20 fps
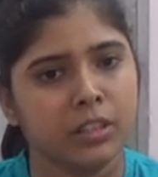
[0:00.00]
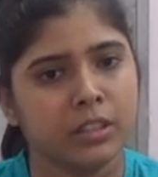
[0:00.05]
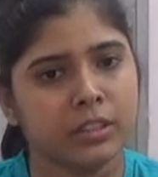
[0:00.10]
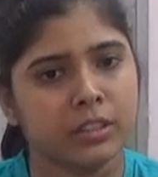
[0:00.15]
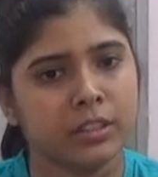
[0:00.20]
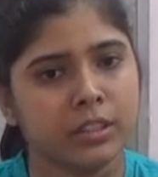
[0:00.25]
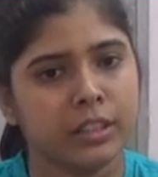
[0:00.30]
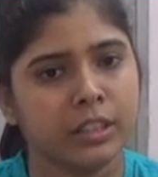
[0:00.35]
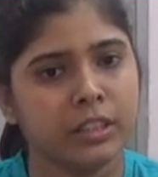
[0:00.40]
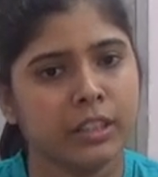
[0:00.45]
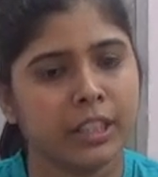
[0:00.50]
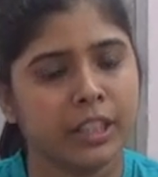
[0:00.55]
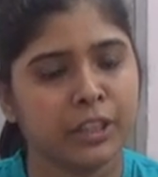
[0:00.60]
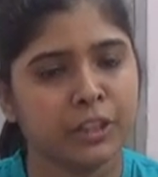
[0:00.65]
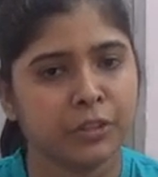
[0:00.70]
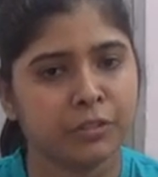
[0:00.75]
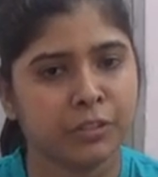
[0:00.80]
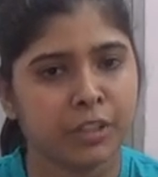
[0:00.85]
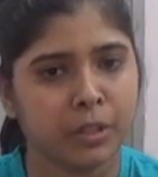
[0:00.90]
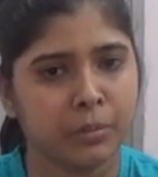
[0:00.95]
So in
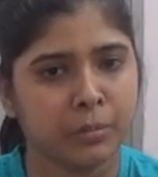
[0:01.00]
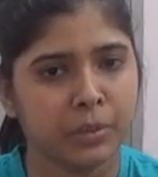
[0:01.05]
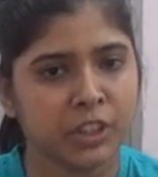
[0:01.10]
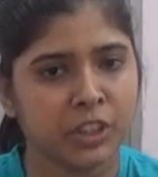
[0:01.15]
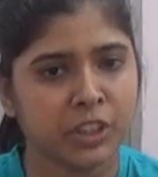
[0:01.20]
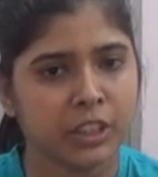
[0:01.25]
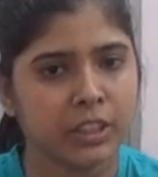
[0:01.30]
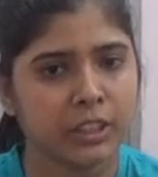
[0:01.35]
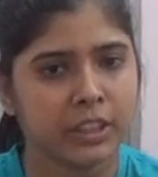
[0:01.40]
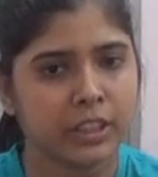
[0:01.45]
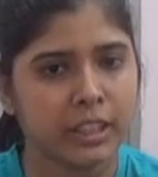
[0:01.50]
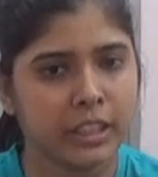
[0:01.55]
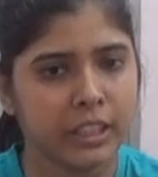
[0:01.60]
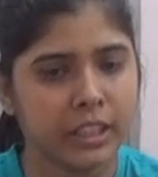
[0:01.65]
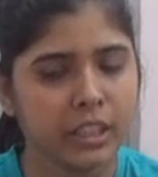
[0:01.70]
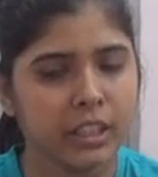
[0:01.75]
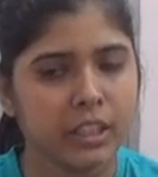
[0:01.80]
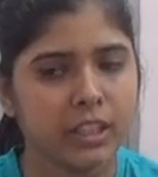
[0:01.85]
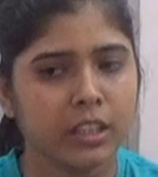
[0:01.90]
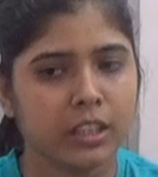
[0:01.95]
case of commercial
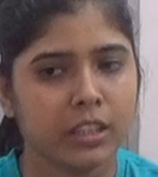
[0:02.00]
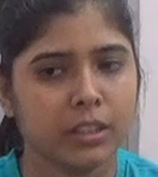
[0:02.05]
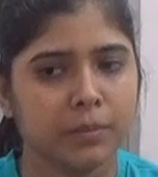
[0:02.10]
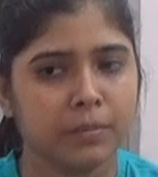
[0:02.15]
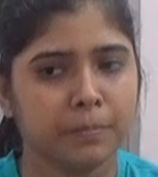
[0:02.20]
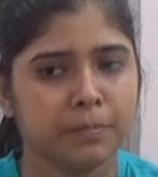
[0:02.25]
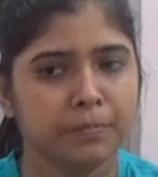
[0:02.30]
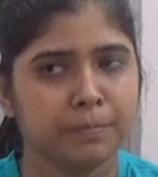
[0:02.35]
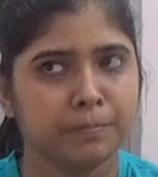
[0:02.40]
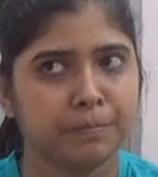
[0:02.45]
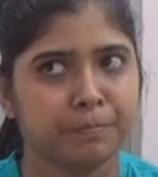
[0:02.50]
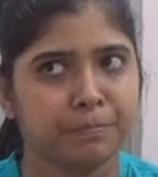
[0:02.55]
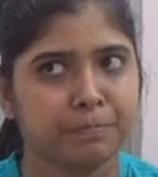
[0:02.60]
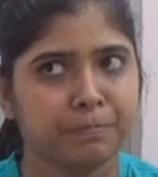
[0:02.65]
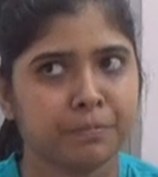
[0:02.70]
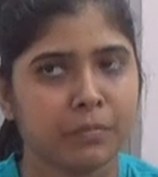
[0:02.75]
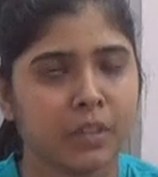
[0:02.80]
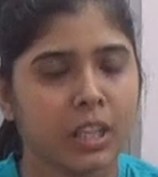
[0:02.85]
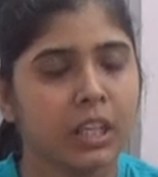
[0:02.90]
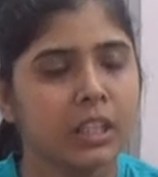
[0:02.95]
thinning,
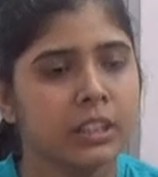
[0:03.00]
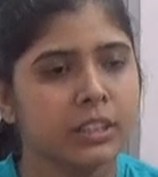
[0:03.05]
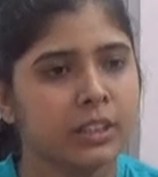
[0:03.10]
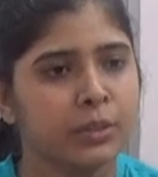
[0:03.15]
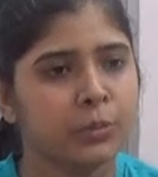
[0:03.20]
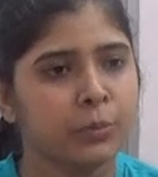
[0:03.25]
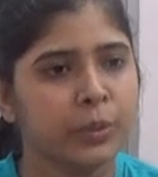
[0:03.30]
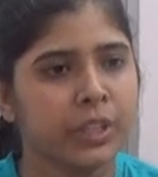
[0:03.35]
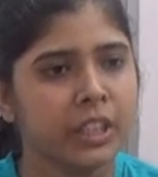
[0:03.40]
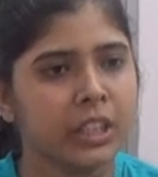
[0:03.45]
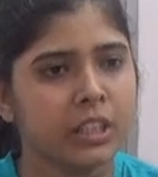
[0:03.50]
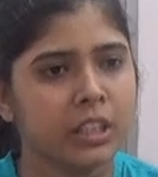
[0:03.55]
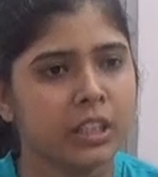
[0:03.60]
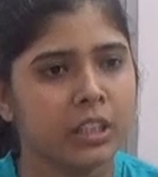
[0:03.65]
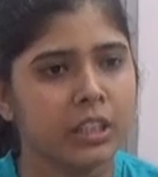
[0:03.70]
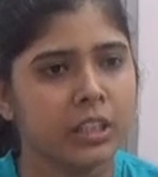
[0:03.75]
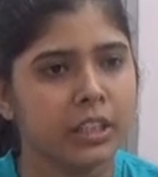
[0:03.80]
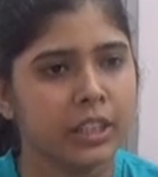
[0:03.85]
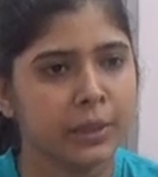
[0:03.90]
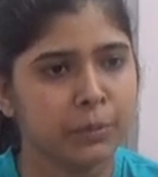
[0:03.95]
so we
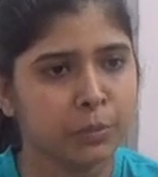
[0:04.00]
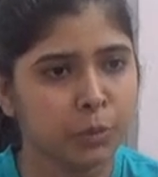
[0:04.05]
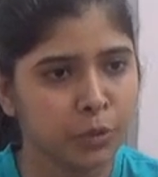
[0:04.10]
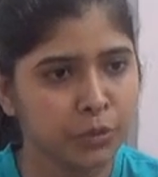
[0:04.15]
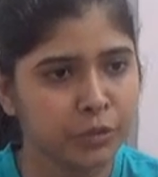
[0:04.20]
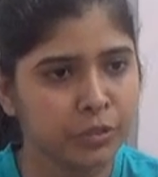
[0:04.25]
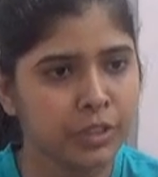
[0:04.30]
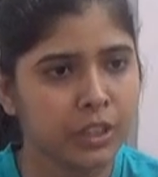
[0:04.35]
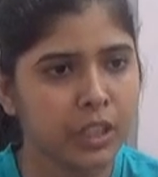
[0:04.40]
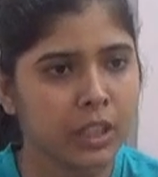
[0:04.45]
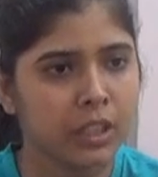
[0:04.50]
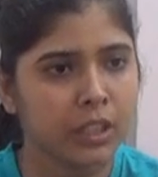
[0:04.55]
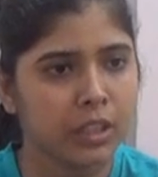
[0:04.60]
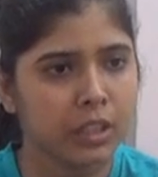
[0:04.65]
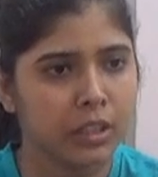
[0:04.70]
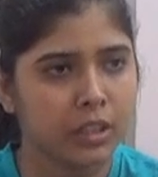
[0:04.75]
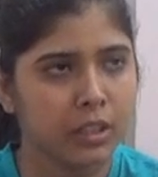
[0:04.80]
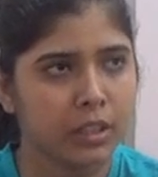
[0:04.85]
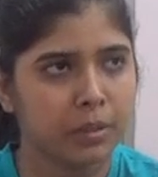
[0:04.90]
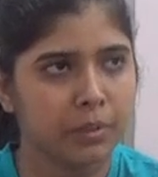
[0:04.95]
remove
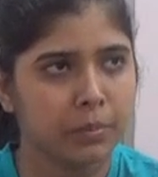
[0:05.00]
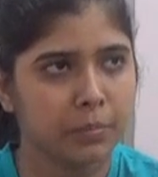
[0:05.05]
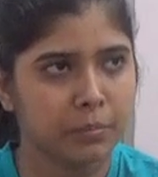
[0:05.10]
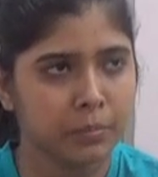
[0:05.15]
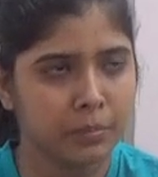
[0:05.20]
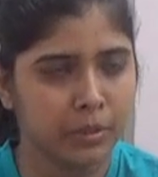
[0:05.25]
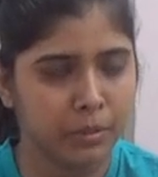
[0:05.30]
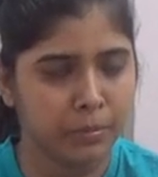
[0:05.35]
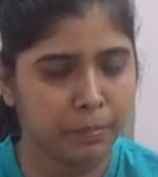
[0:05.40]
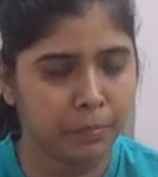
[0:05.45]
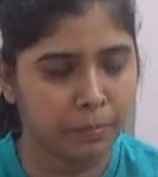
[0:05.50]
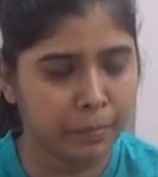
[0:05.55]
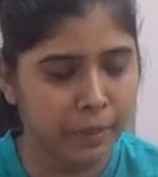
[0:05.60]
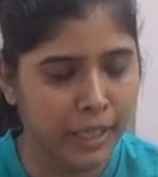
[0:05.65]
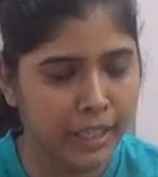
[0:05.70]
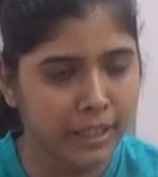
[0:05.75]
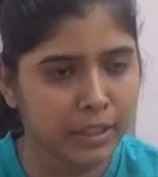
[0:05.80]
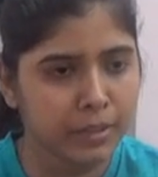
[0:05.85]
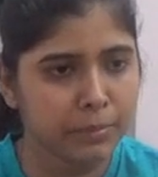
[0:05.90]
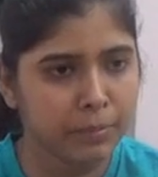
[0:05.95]
the
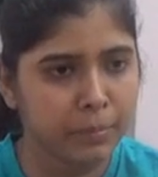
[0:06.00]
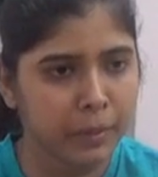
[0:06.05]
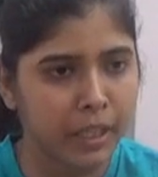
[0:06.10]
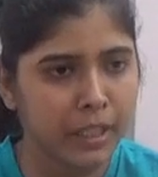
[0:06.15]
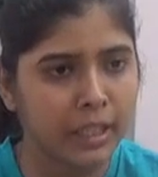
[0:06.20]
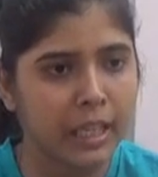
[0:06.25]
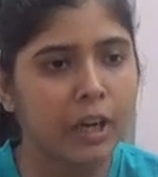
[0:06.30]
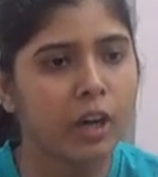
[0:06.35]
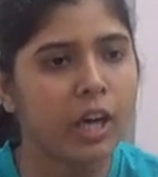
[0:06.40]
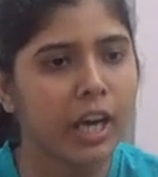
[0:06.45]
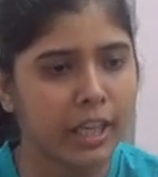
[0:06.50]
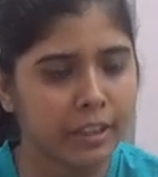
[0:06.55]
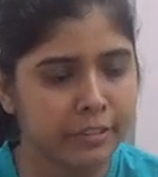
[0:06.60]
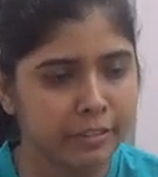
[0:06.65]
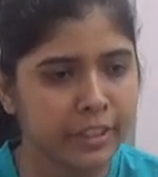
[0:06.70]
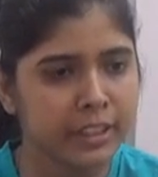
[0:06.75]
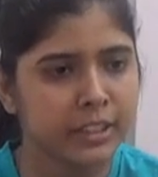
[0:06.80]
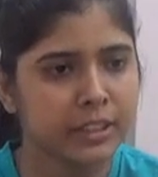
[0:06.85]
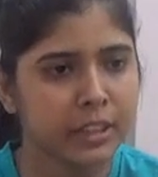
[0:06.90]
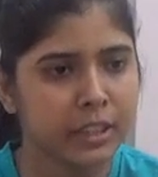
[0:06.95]
plant part or
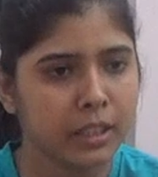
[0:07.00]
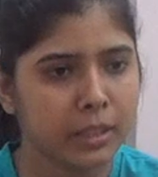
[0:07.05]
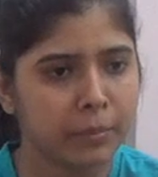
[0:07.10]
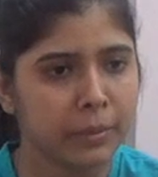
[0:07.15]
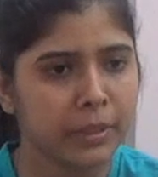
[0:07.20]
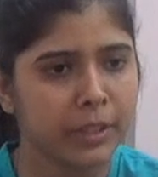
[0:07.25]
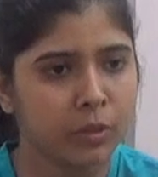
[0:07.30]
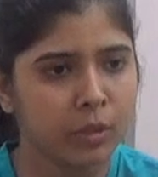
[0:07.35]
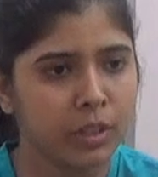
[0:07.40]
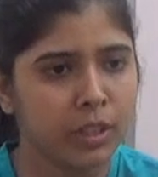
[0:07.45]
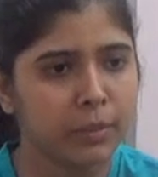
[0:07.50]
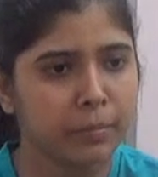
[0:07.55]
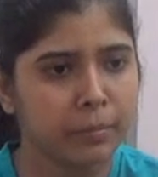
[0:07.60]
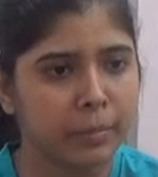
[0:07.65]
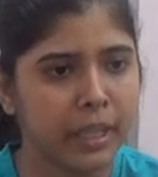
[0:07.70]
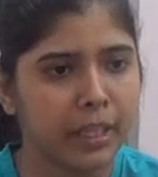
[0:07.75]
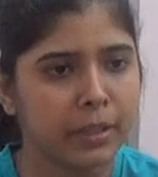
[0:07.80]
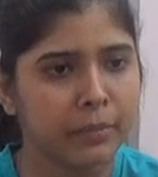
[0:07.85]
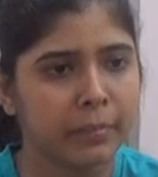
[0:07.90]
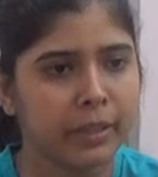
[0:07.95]
harvest the particular
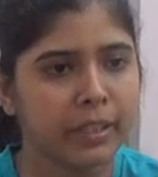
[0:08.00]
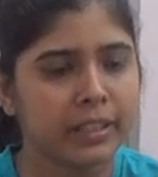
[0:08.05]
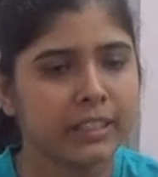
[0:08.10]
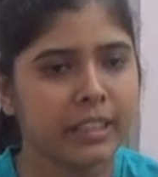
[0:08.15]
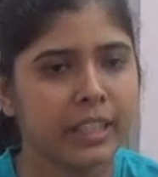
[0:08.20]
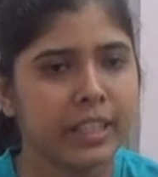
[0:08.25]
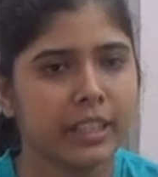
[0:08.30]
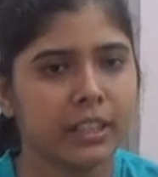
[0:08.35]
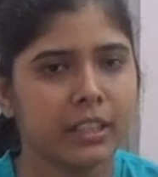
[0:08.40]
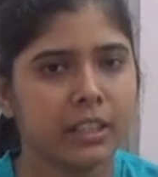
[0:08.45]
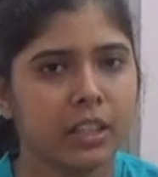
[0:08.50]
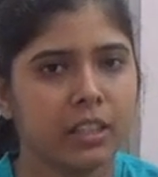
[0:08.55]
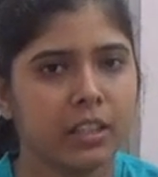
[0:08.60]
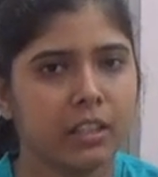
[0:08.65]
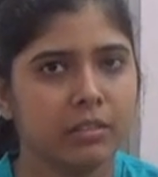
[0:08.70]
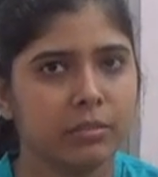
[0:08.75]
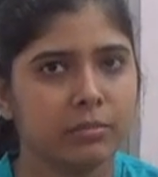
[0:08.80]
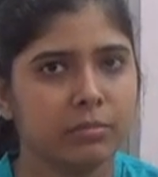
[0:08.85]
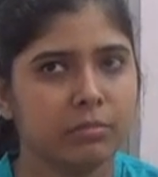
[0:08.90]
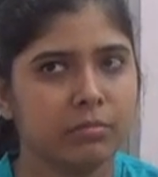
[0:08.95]
plant parts like
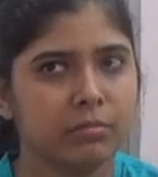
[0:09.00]
the